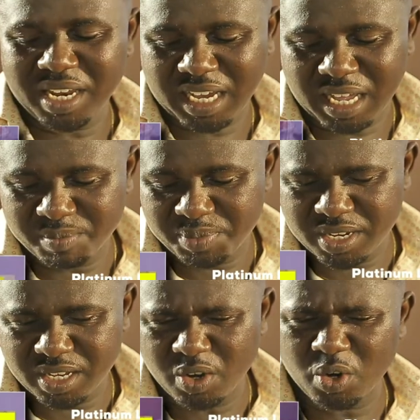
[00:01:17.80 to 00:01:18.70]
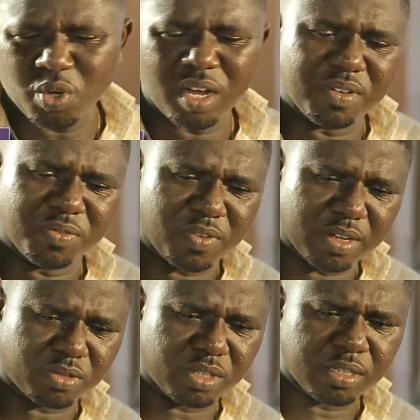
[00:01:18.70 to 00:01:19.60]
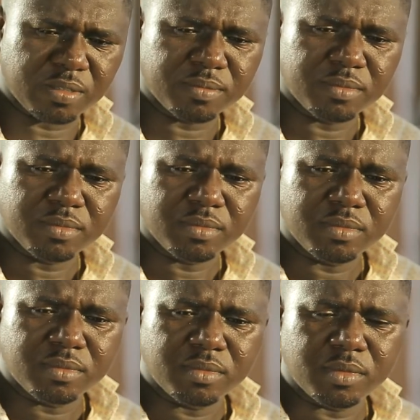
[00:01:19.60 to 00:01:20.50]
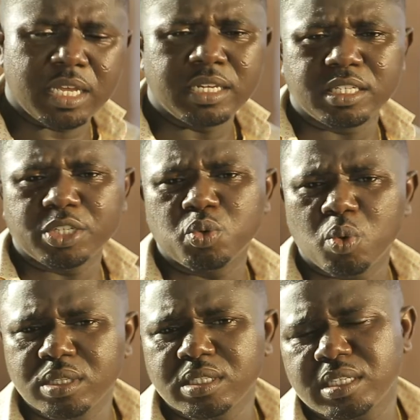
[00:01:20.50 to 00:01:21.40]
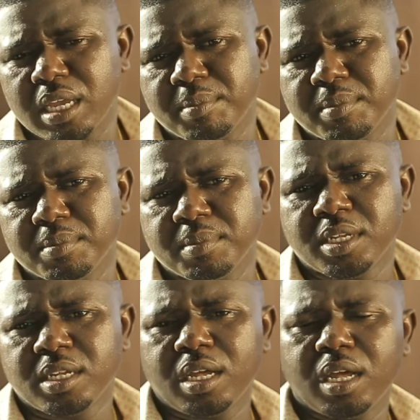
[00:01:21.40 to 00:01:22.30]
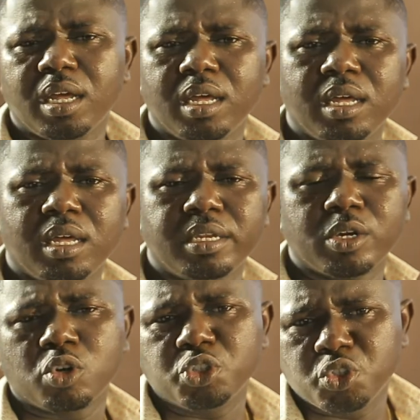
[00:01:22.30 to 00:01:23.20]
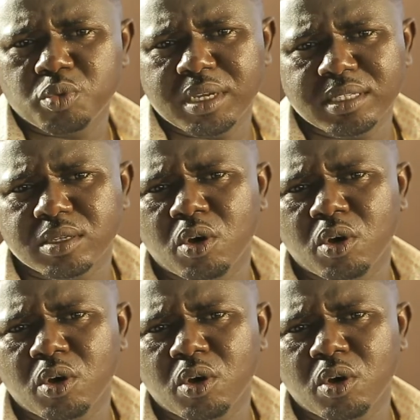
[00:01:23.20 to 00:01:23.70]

a company or you have a factory and you want the consumers